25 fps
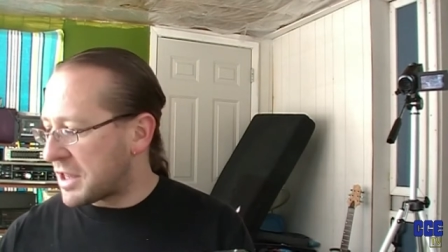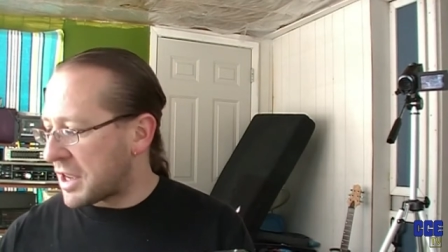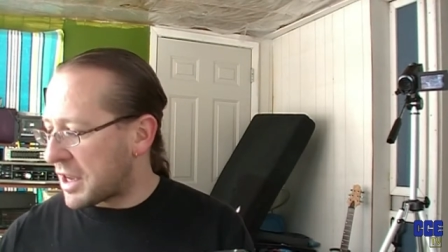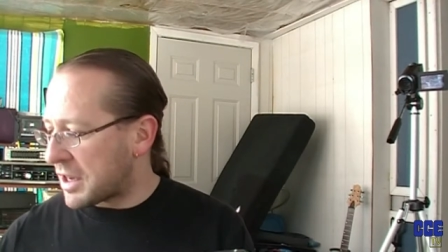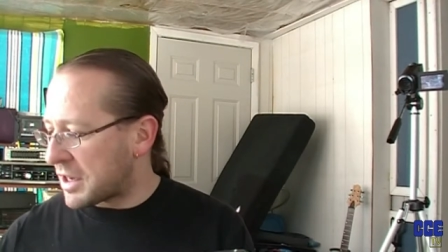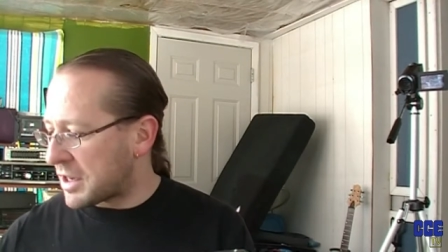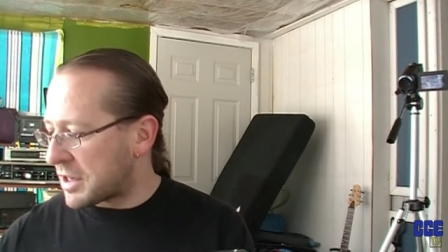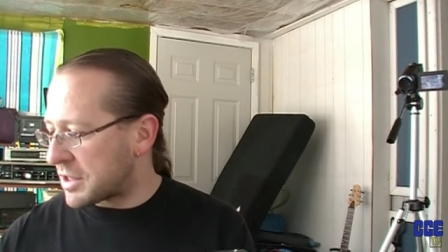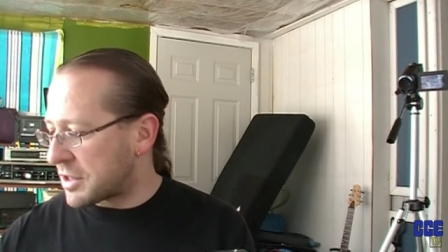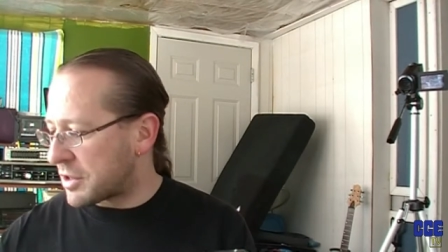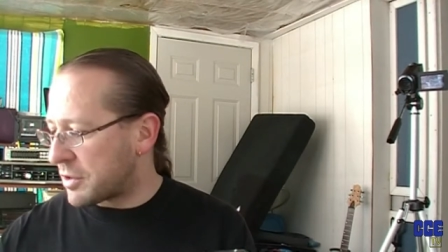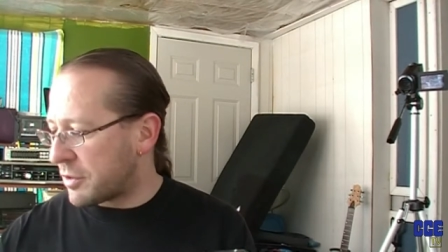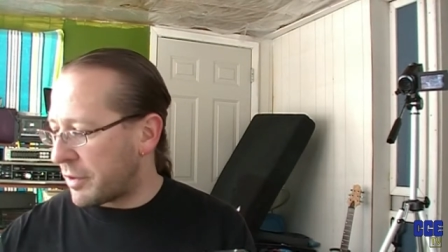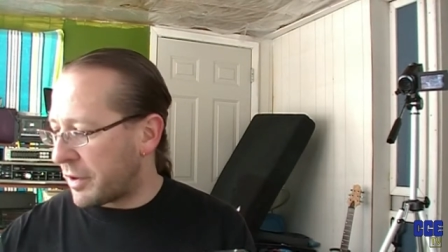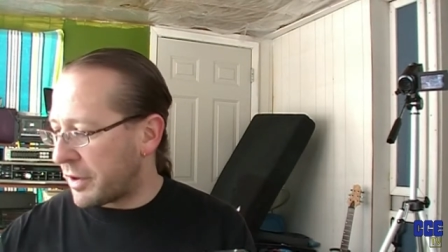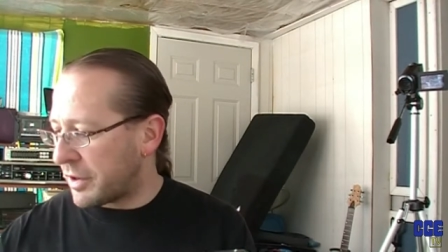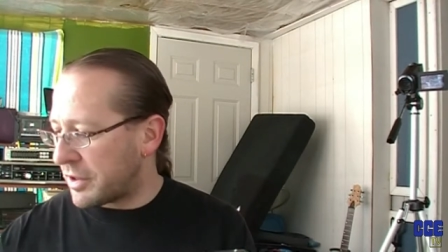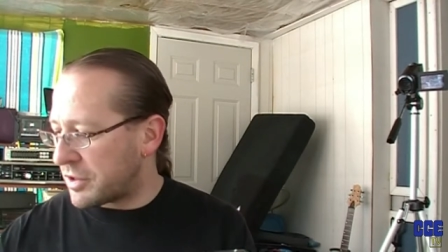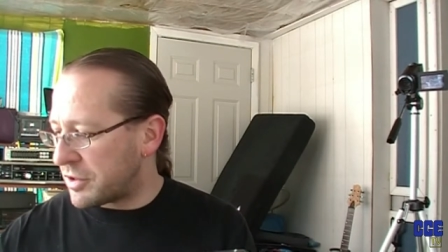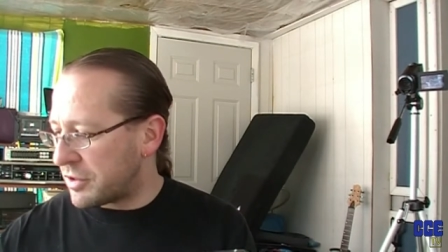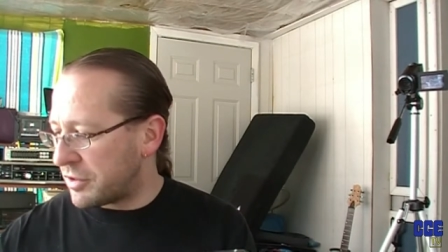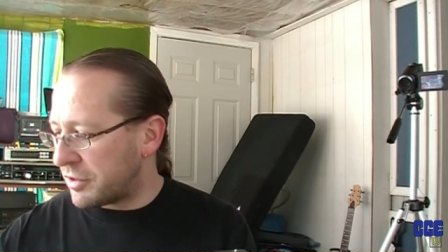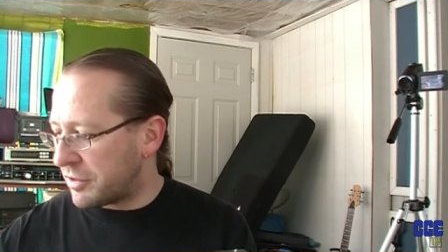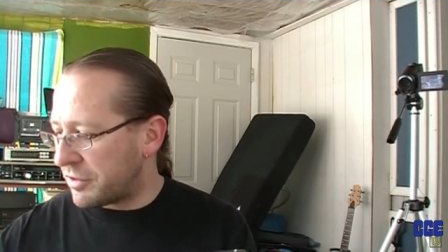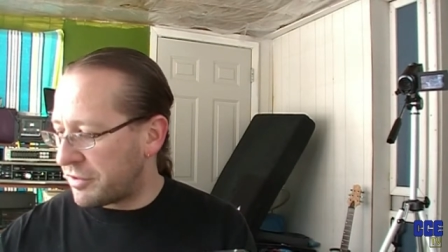that is
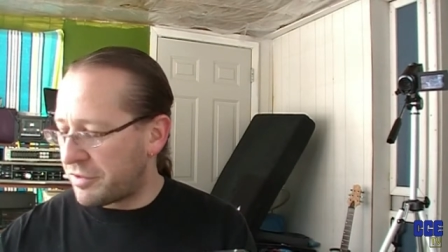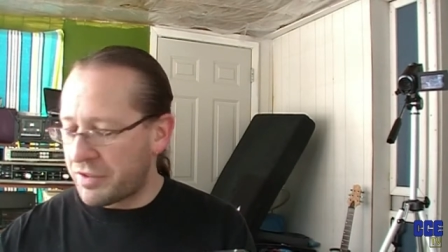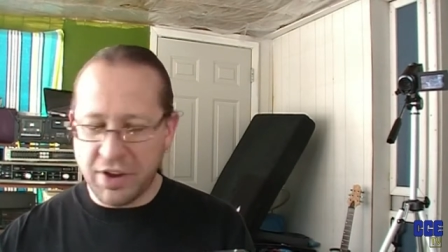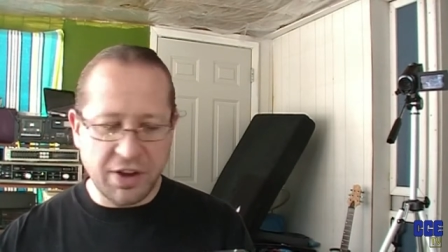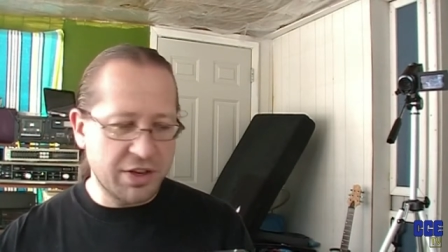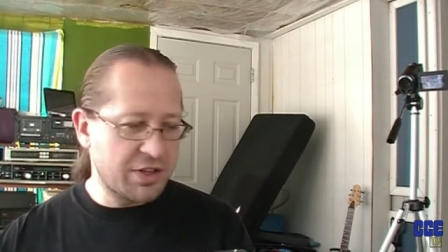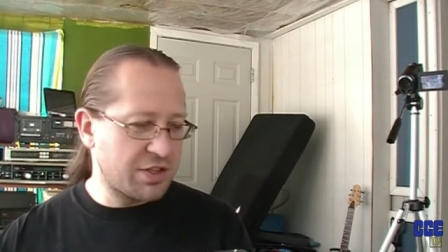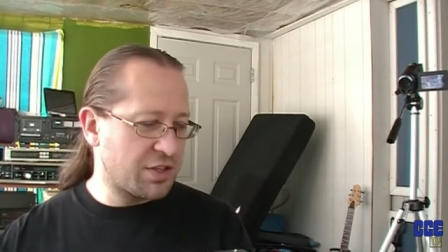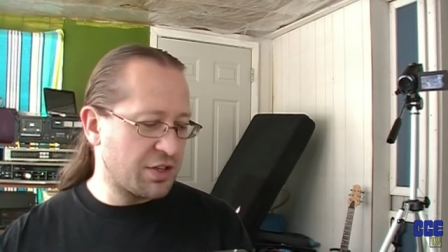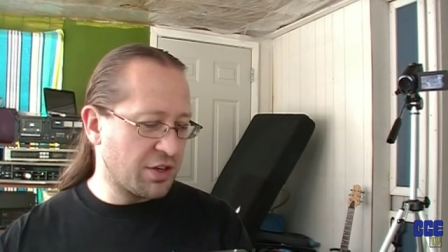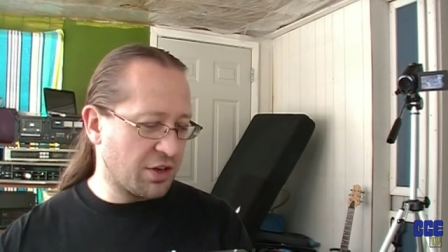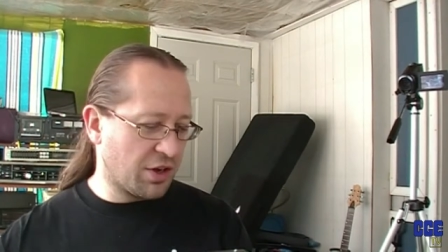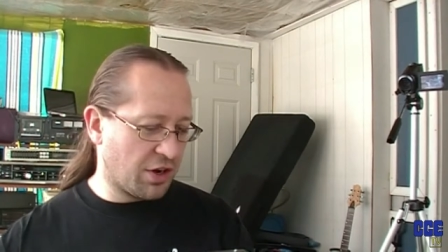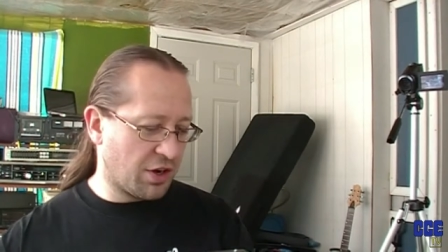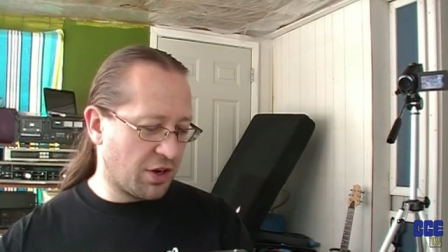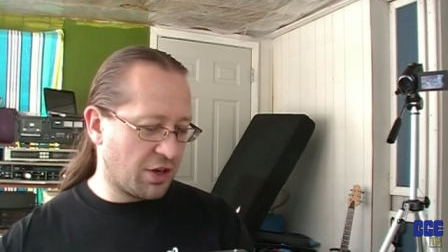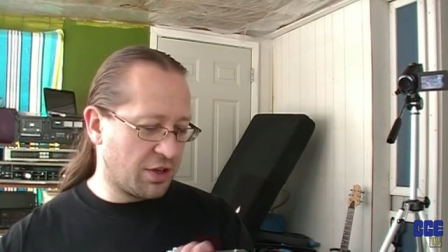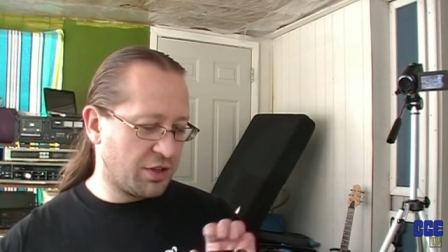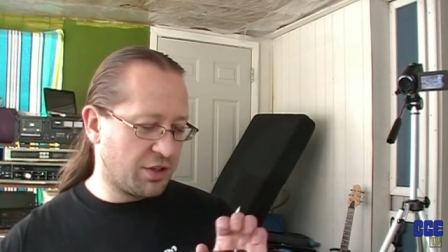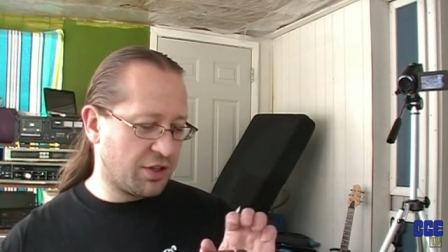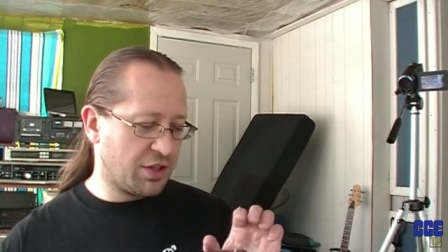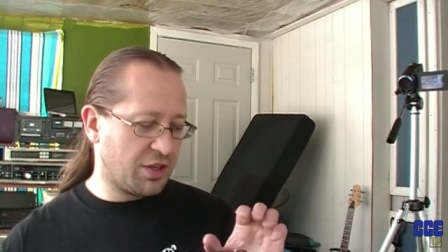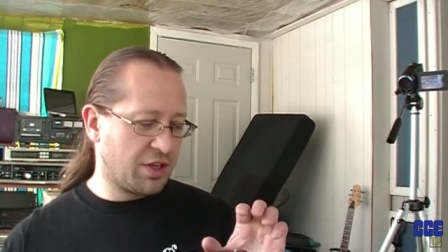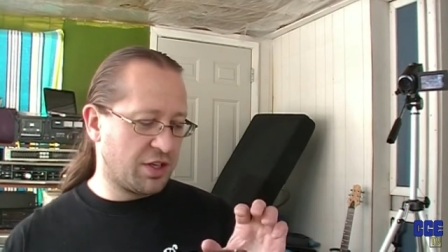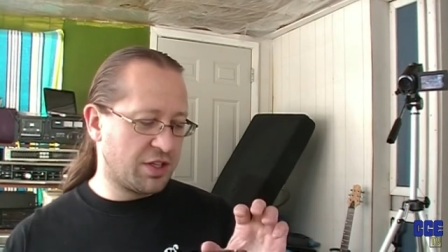going to fit
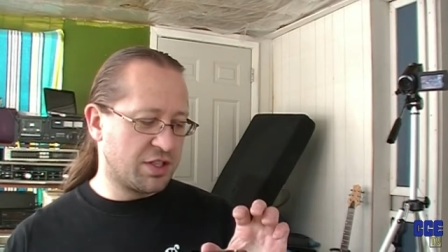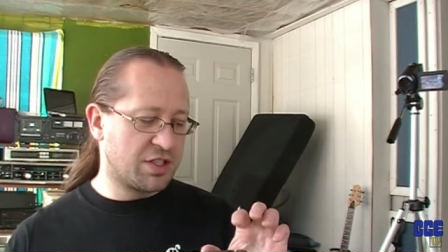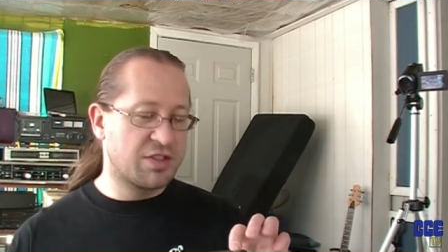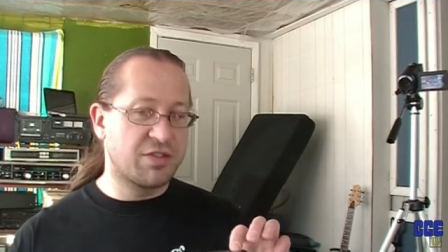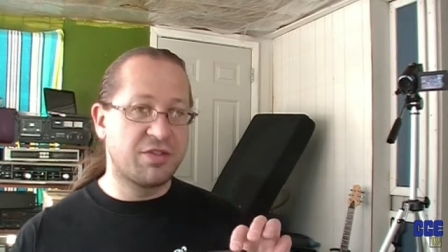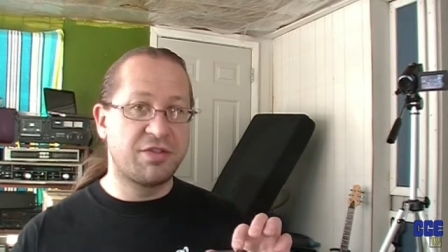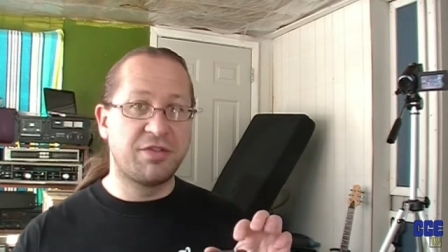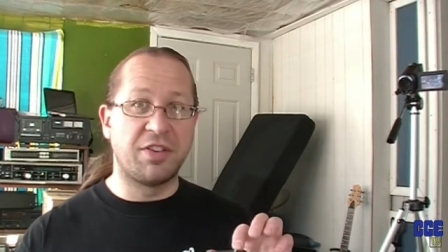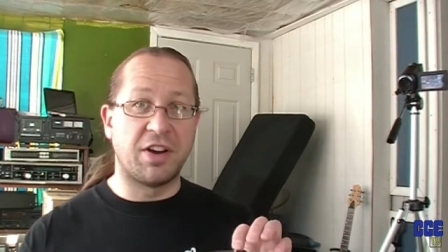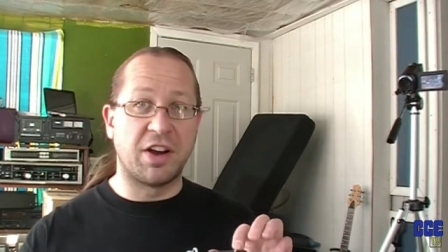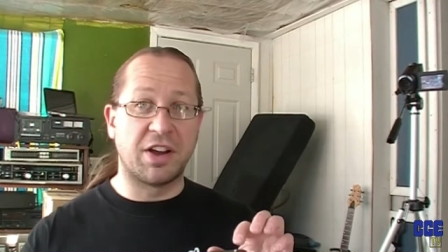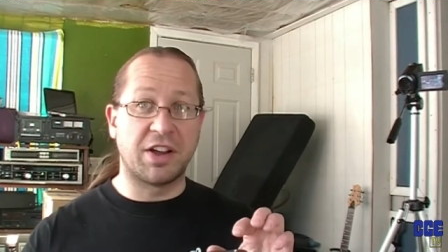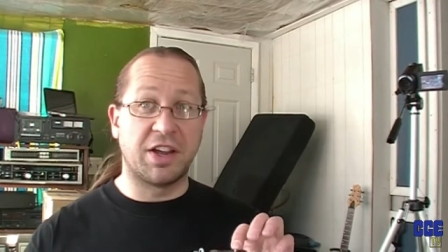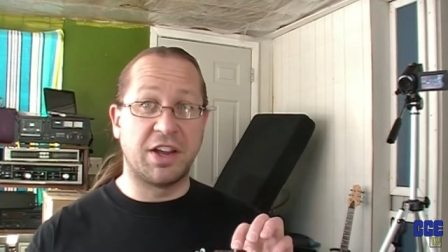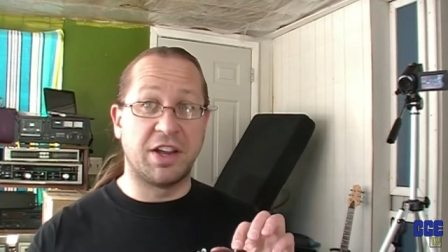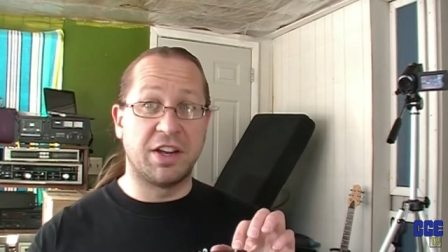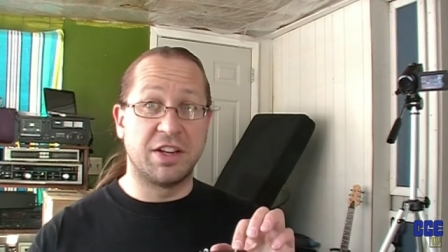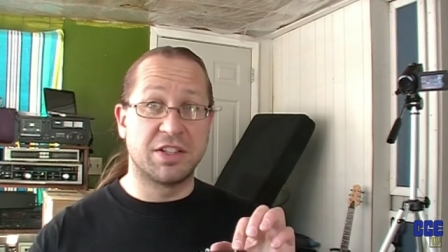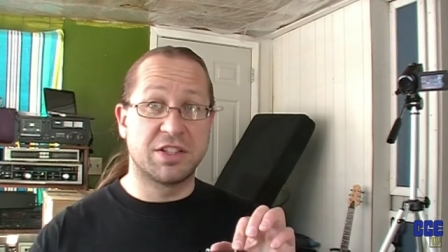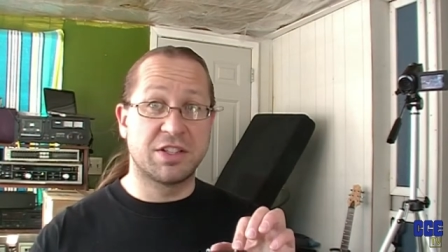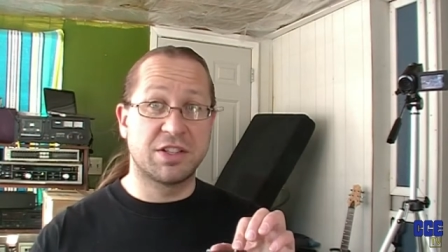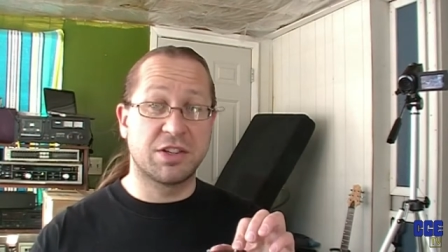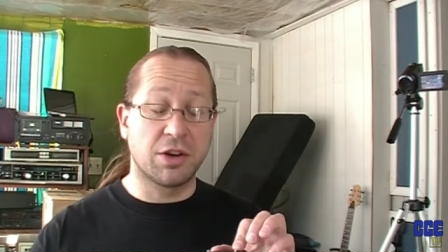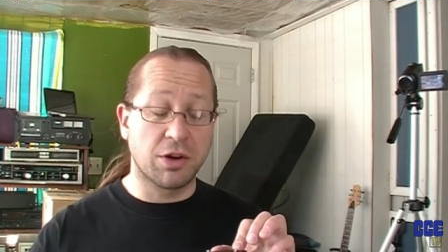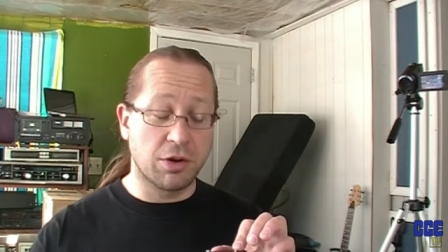on this
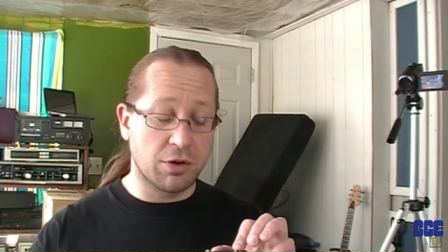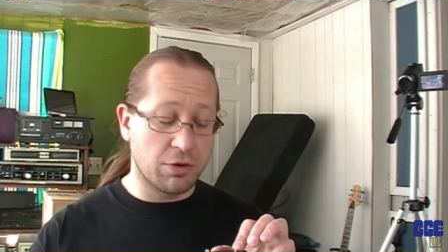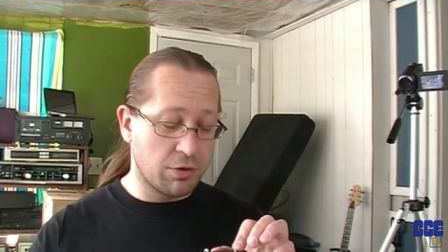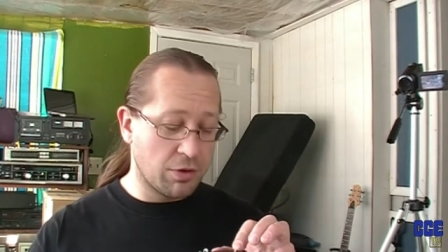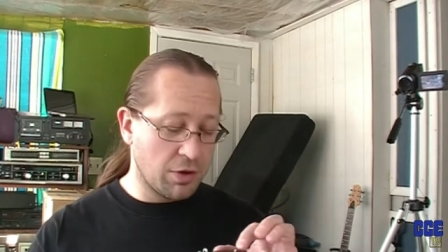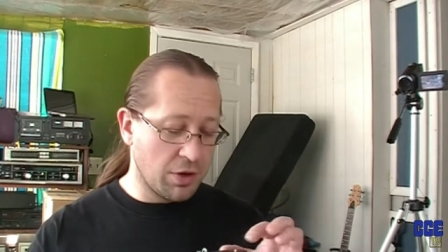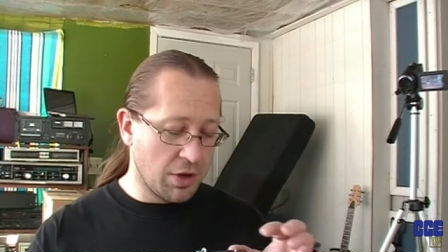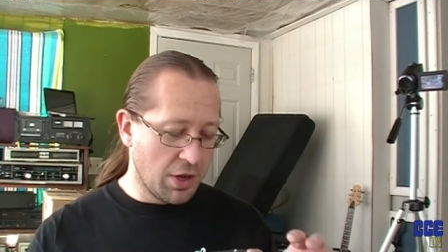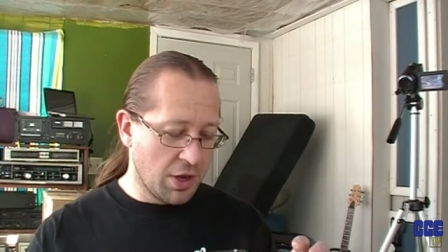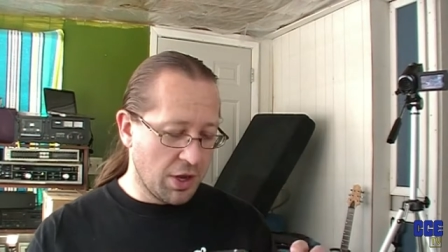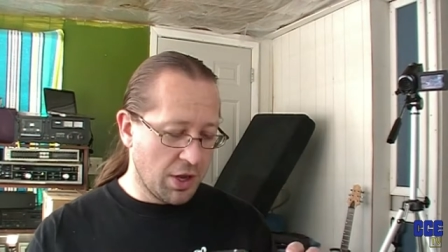fucking screw.